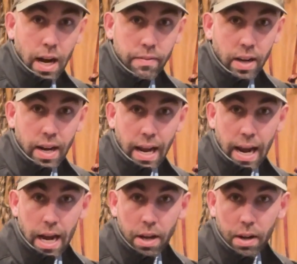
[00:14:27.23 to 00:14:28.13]
I've got
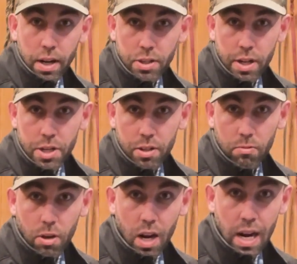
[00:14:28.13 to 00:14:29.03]
a traditional
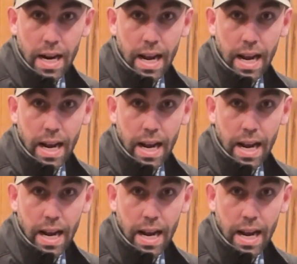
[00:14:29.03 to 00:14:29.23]
rawhide